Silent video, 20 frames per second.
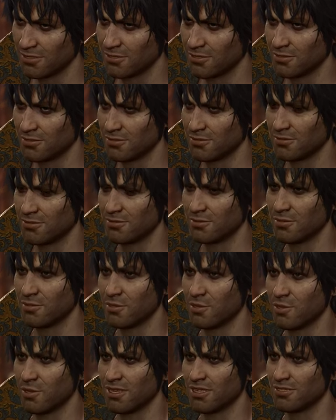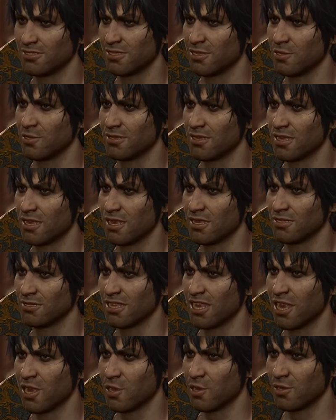is. Where she... And
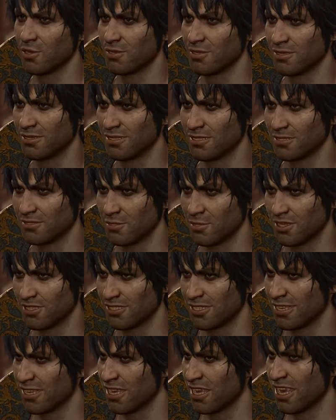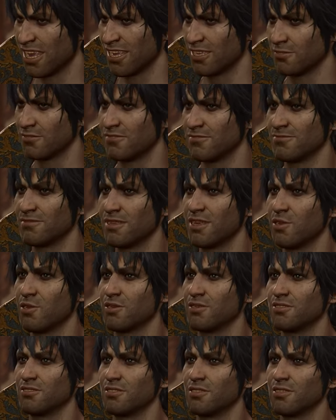now, it's where she hides from my
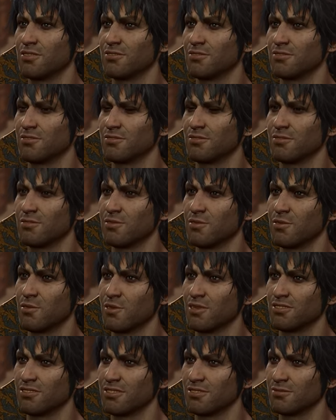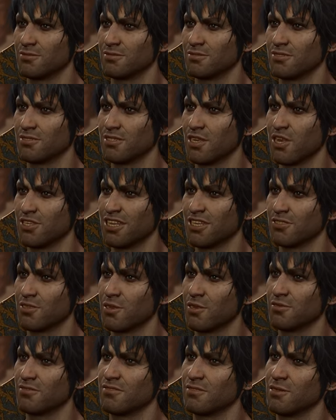watchers. And she's... You're
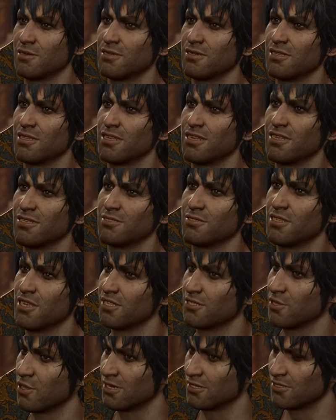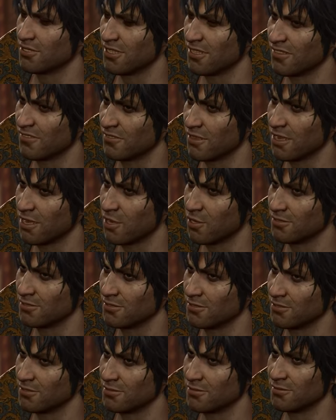resourceful. I trust you'll sniff it out.
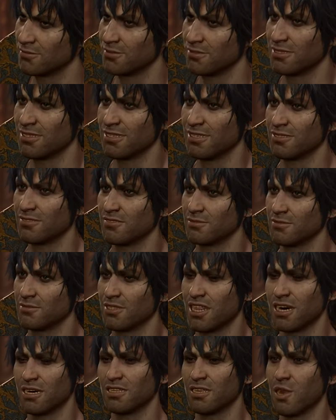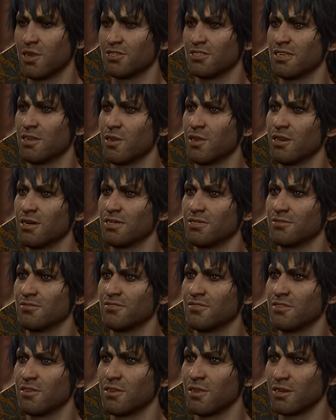If the trail goes cold,
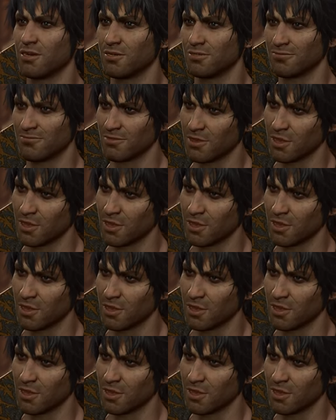follow the